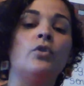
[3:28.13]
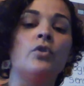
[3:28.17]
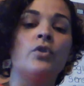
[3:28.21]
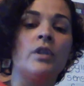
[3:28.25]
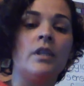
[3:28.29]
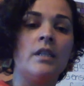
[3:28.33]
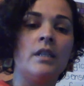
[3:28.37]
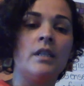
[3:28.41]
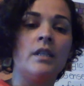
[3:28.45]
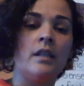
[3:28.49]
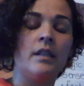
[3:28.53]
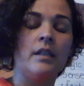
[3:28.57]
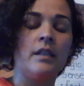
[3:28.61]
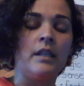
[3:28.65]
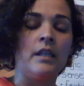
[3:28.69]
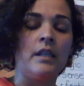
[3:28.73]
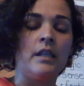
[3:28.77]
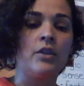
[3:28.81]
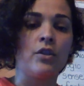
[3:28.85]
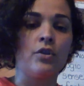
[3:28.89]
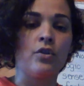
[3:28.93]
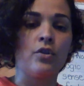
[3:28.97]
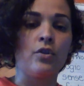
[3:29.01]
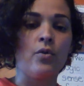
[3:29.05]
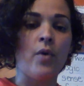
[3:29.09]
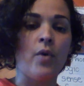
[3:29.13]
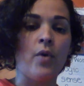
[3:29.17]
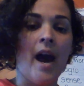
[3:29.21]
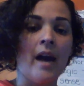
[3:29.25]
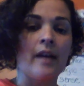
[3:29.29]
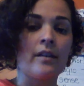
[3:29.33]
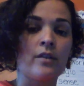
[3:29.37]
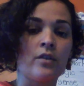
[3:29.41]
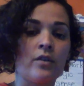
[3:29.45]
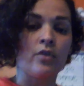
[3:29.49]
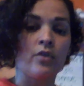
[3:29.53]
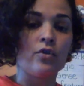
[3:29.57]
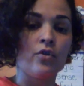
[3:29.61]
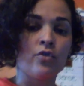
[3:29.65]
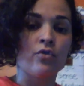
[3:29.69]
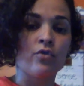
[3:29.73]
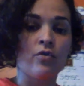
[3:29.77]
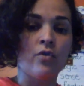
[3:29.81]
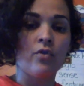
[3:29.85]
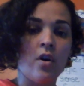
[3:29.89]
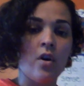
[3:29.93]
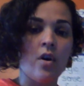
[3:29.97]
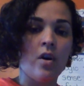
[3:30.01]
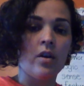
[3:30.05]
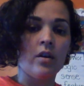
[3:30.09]
usually teaches you how to
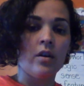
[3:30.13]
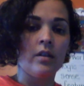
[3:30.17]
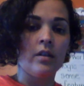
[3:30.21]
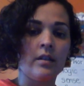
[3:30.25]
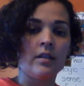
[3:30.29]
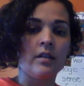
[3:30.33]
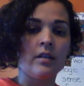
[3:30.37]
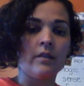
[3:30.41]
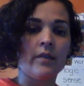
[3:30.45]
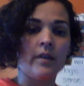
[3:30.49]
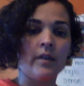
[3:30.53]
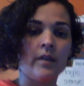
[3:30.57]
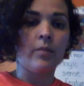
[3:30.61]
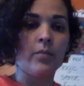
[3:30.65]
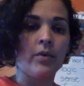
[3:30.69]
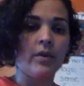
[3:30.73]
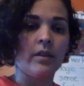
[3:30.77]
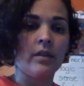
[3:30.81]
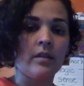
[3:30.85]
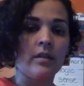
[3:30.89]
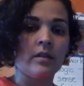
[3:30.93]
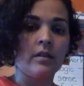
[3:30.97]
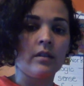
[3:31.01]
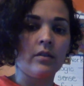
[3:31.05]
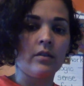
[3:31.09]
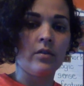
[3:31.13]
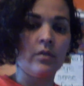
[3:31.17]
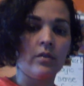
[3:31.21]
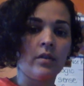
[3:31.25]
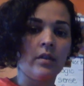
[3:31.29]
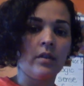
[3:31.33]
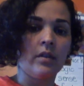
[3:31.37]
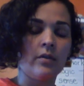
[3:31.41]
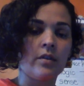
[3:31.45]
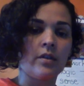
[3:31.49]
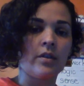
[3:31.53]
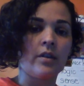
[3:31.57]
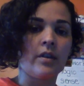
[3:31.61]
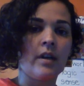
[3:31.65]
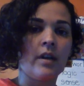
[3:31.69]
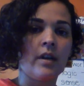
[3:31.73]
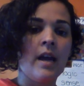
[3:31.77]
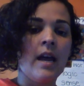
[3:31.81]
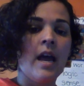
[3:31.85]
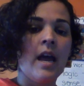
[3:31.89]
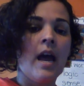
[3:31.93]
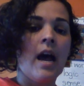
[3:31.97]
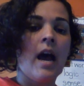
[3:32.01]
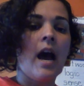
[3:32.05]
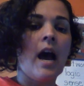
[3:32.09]
draw, let's see if I can bring this a little closer.
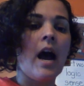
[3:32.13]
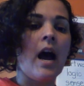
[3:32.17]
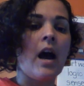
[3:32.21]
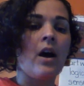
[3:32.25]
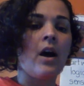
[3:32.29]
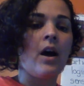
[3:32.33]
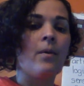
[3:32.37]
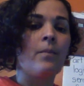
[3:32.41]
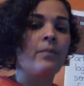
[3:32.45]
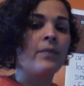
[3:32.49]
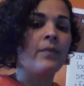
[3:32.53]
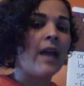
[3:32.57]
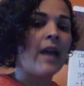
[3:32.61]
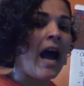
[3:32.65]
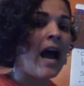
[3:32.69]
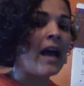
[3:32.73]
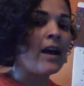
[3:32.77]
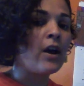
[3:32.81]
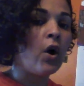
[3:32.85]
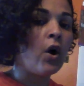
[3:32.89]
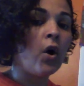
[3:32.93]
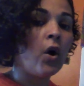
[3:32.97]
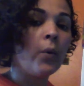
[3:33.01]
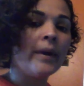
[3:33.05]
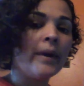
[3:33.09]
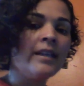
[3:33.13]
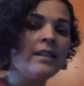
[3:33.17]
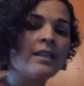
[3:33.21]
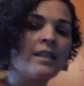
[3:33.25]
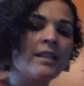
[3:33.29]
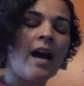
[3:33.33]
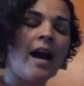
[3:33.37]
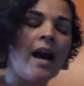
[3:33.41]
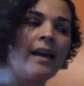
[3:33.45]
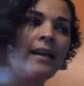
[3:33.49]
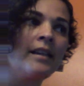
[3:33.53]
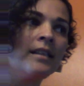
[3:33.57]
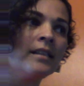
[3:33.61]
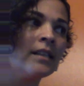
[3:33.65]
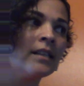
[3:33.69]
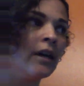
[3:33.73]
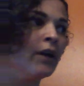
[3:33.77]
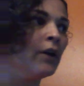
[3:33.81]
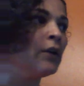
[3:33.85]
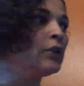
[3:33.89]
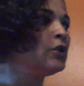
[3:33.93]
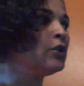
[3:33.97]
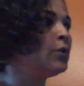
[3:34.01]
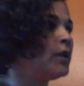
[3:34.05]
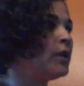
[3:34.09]
I always kind of
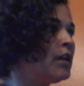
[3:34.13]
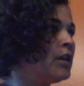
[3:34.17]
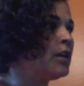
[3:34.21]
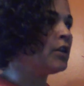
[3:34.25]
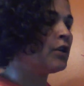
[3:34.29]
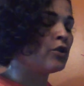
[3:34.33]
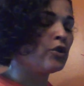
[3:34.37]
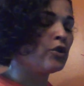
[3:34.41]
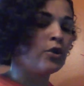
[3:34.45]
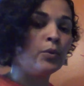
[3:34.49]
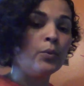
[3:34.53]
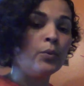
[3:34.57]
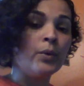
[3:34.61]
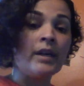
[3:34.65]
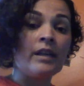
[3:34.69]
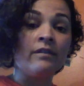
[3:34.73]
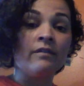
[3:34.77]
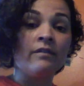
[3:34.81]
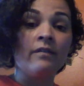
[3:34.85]
tell you either to